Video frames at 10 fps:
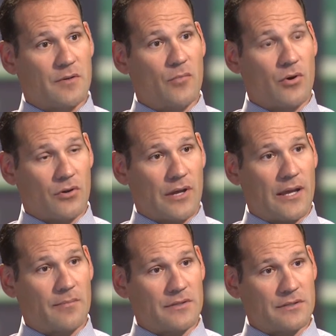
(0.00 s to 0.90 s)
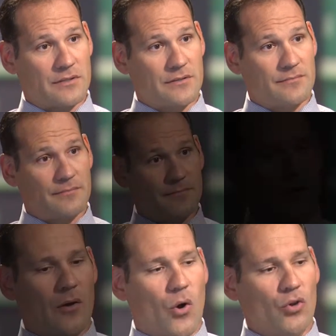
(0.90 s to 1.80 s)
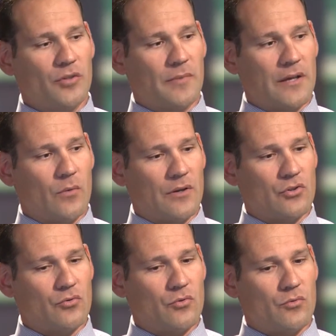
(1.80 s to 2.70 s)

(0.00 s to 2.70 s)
Memorial Campus. Ultimately, what